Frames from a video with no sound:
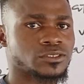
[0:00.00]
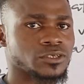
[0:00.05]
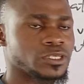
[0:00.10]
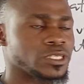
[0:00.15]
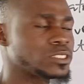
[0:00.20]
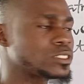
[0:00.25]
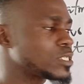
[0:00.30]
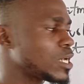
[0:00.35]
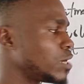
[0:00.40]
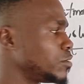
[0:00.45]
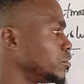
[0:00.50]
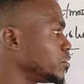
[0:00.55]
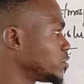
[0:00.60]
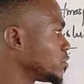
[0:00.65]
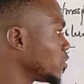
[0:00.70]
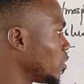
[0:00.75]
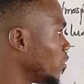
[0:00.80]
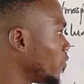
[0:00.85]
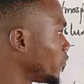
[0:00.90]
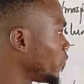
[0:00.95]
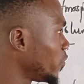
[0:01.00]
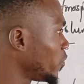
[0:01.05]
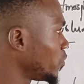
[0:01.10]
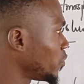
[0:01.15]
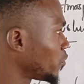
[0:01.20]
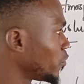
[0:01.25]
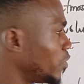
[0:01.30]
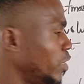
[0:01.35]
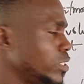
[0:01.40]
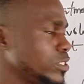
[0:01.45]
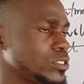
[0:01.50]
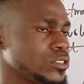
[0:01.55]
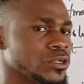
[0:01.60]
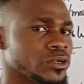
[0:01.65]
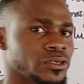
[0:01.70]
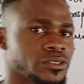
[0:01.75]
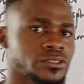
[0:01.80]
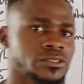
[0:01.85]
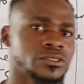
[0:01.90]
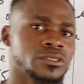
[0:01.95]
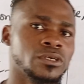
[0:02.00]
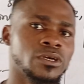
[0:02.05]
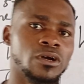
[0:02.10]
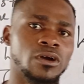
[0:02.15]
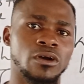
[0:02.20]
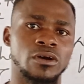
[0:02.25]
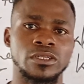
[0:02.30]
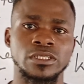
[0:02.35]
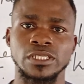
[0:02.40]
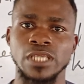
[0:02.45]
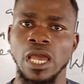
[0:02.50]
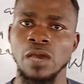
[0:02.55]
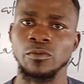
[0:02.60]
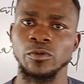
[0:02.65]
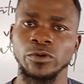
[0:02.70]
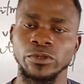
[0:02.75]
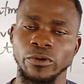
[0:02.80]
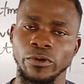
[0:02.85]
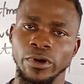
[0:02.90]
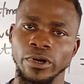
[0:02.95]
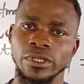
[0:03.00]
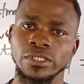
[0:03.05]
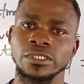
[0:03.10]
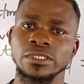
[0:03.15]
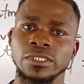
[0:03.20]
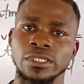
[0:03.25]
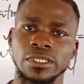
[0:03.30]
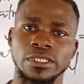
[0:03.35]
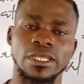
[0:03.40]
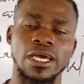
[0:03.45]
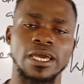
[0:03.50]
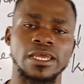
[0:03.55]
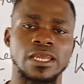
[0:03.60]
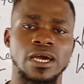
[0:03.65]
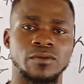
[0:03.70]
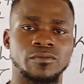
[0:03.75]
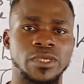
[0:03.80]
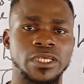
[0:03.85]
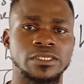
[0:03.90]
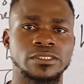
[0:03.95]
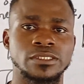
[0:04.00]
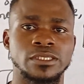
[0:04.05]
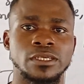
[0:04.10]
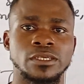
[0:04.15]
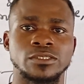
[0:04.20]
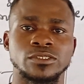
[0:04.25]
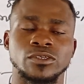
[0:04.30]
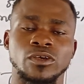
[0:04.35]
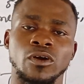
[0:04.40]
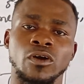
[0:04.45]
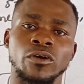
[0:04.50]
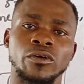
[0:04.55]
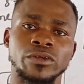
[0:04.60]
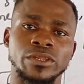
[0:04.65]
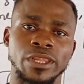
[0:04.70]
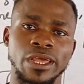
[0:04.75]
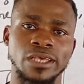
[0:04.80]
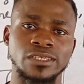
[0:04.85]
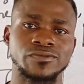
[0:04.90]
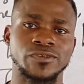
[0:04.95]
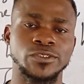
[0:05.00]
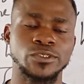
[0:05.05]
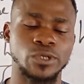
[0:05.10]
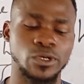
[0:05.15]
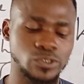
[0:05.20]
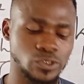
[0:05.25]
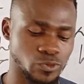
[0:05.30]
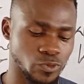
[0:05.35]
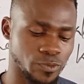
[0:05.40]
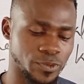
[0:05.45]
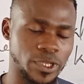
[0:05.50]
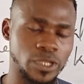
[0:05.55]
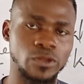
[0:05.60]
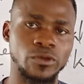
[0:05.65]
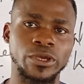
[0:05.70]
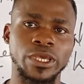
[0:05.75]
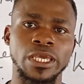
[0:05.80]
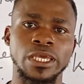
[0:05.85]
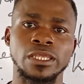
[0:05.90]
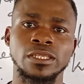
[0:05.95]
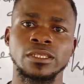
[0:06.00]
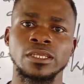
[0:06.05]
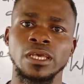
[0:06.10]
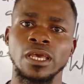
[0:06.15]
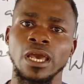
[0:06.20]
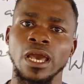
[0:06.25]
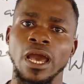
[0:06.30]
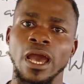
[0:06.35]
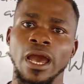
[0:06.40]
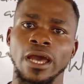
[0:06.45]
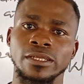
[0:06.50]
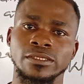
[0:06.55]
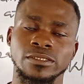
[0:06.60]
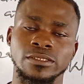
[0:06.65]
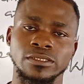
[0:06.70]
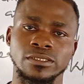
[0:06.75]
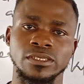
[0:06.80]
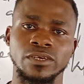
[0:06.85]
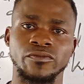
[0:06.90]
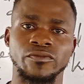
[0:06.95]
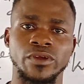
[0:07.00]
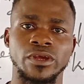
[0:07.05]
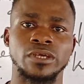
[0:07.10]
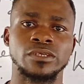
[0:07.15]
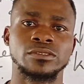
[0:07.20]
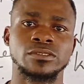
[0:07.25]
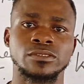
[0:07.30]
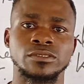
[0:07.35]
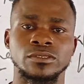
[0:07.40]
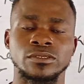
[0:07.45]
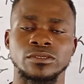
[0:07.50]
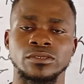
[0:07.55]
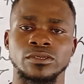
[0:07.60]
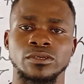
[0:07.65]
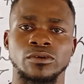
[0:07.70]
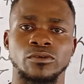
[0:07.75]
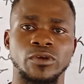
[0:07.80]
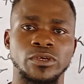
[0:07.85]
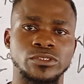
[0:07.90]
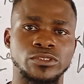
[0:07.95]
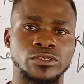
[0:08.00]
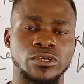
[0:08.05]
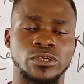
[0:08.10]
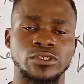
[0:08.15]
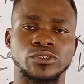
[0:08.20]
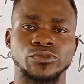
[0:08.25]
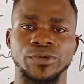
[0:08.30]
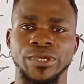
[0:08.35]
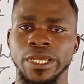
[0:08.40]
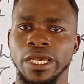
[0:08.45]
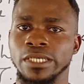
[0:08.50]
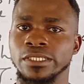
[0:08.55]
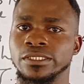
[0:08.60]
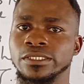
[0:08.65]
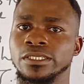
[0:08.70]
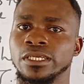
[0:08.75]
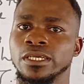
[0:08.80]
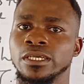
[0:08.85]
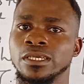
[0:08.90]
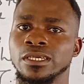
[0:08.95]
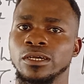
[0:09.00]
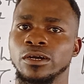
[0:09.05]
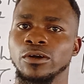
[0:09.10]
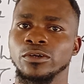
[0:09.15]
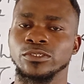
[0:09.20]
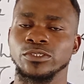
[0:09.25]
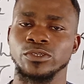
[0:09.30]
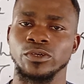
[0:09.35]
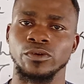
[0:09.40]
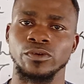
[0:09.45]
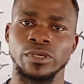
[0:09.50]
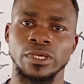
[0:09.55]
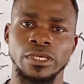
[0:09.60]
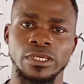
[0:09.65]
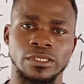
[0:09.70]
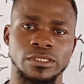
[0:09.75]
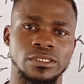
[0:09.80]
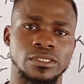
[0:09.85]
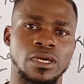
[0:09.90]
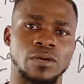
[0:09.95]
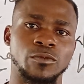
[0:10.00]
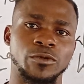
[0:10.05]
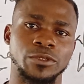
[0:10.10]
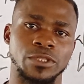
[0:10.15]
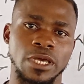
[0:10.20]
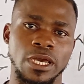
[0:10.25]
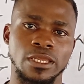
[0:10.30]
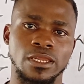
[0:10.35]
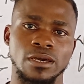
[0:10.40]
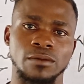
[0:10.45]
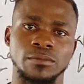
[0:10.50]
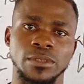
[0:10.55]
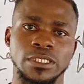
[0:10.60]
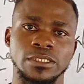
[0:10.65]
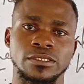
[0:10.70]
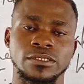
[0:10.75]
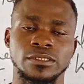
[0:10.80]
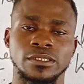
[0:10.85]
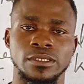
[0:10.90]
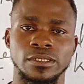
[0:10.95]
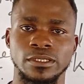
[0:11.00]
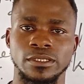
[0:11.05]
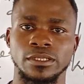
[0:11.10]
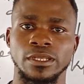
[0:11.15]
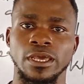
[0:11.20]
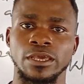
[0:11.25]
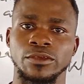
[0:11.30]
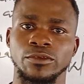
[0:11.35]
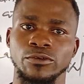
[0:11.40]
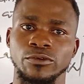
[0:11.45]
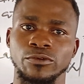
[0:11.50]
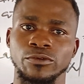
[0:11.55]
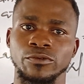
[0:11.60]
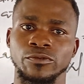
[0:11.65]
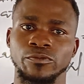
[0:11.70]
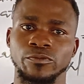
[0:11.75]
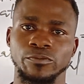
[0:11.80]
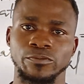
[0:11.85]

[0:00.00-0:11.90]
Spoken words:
So this is how you solve question on thermodynamics. So next videos we'll be looking at different questions we can see also in thermodynamics. Thank you.